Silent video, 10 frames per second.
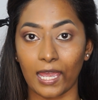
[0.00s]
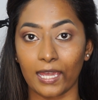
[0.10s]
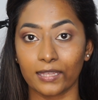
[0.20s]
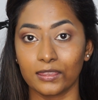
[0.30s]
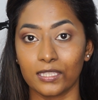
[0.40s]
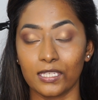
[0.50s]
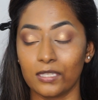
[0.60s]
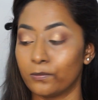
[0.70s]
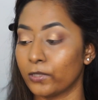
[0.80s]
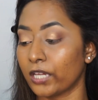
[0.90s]
and
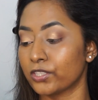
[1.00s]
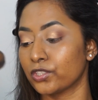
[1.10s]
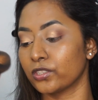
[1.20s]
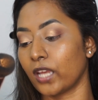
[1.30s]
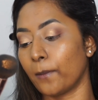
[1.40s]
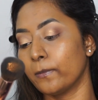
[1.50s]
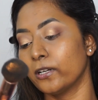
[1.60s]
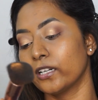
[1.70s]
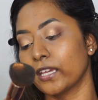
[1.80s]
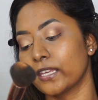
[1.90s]
the brush
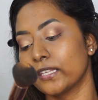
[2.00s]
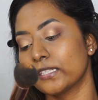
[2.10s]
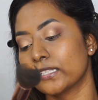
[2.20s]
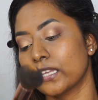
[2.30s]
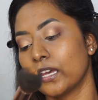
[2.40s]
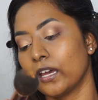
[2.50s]
number is